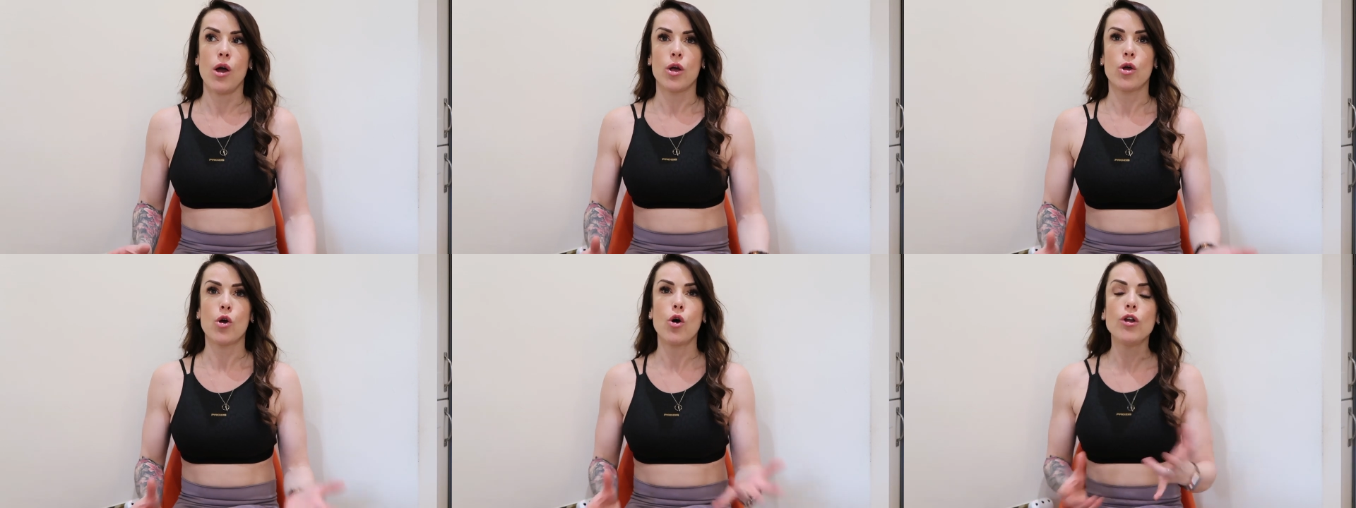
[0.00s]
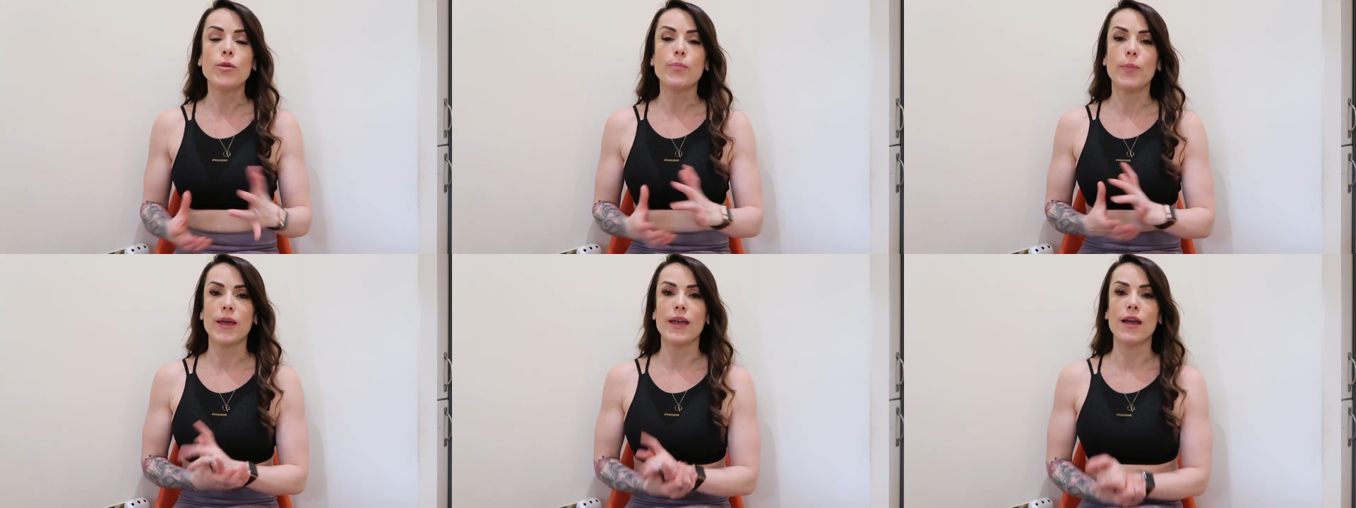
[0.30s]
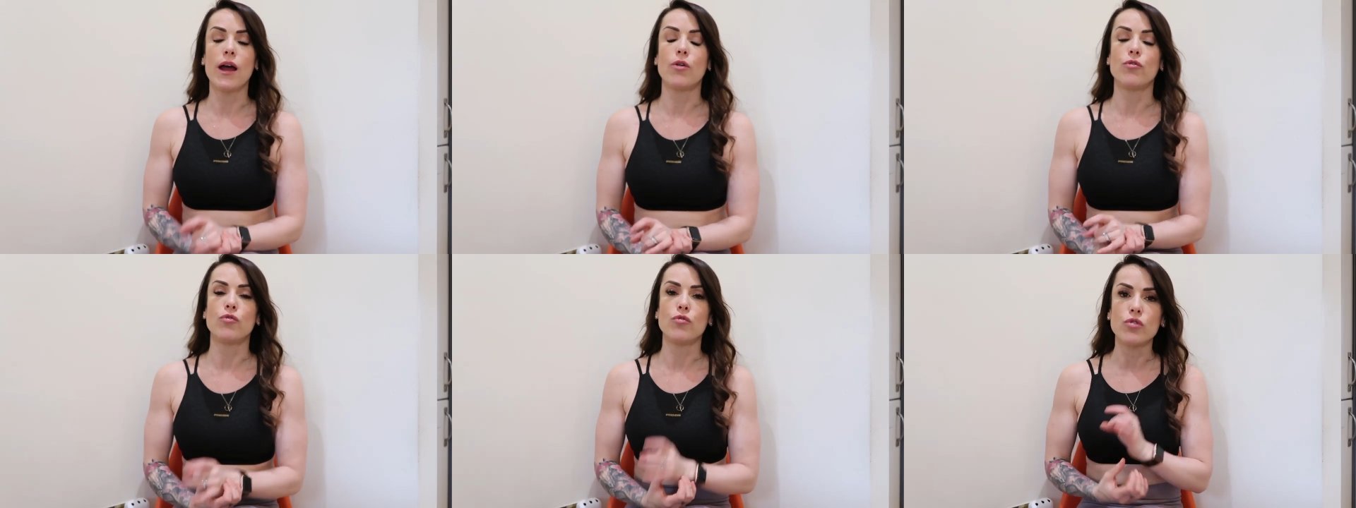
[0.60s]
could be
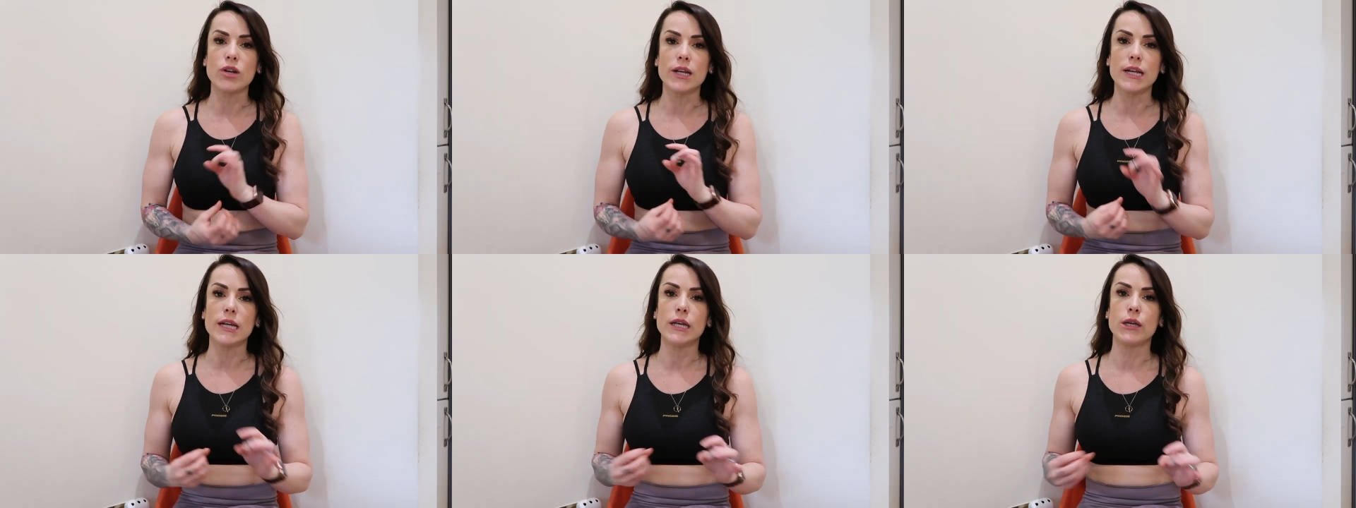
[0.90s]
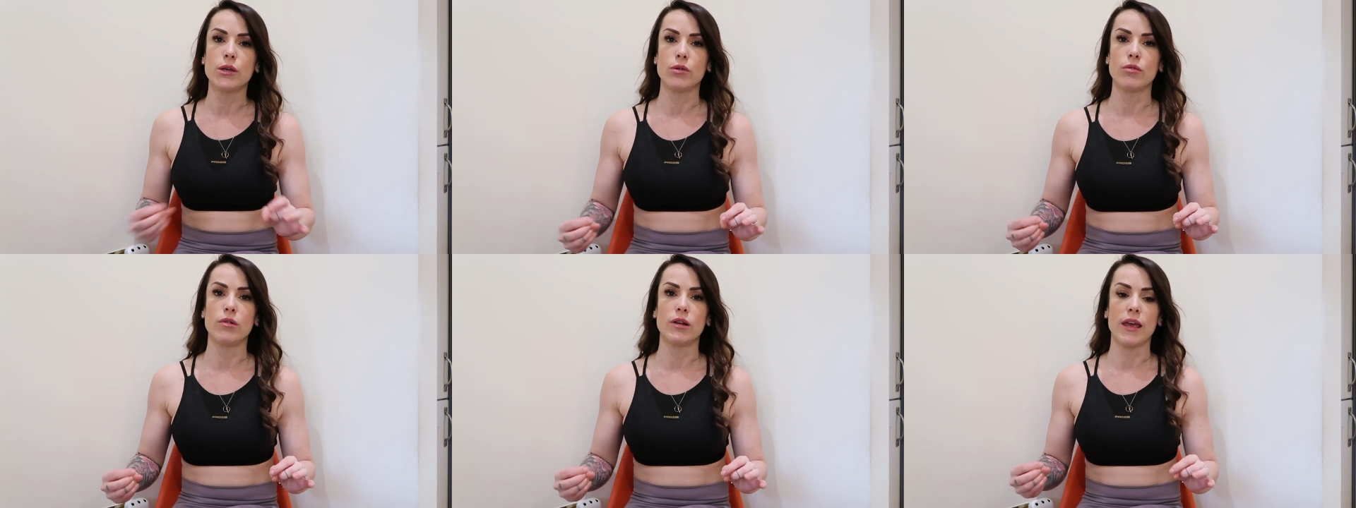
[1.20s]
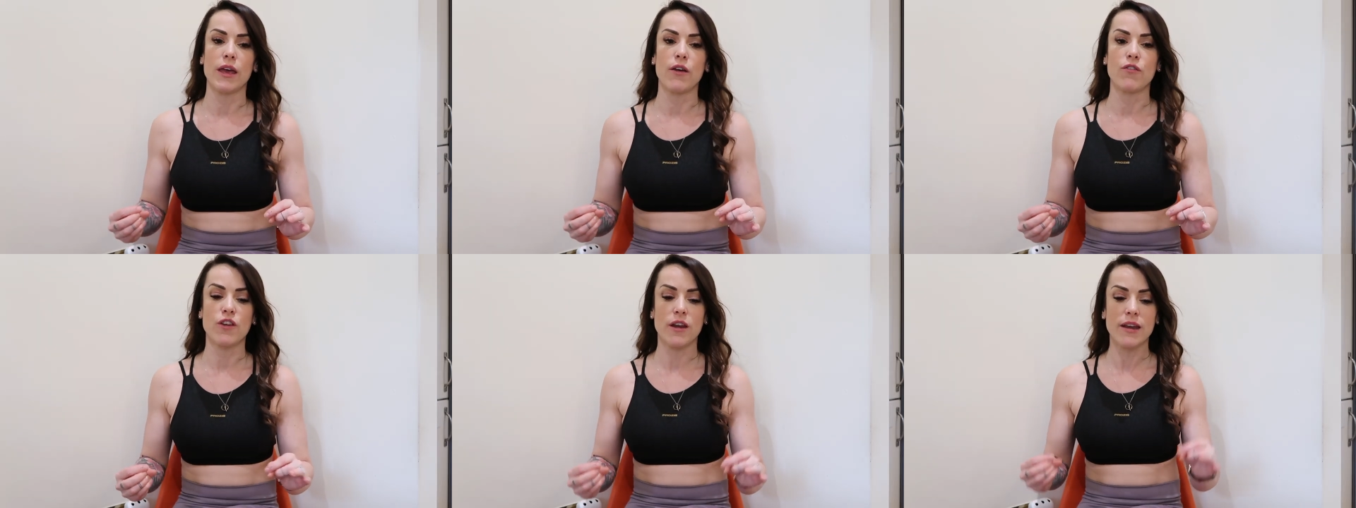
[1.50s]
a really cool
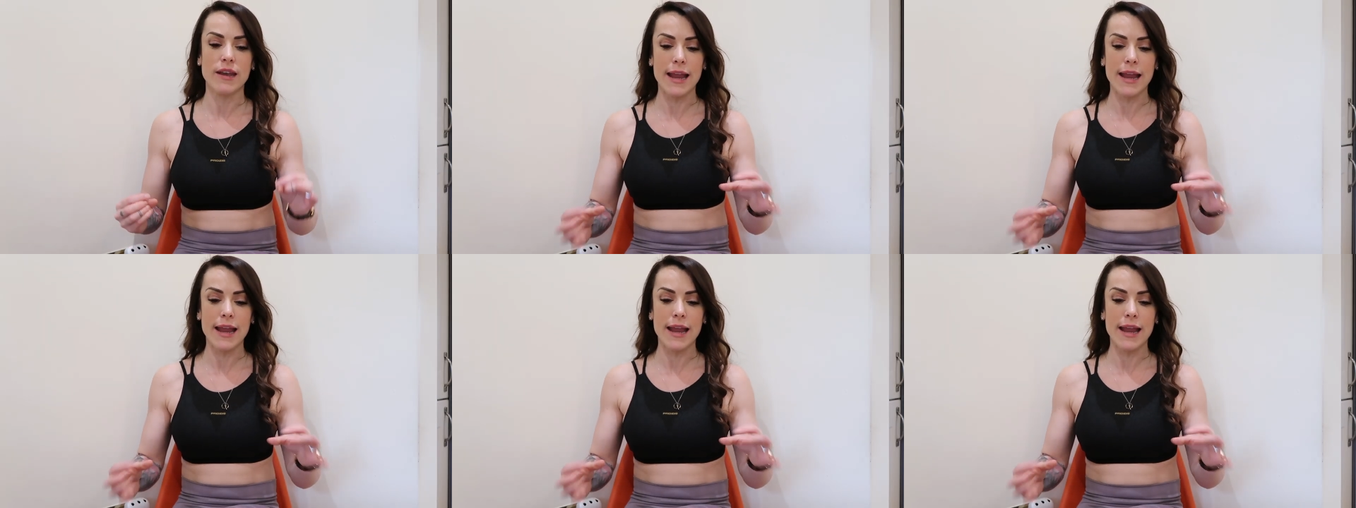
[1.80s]
gift.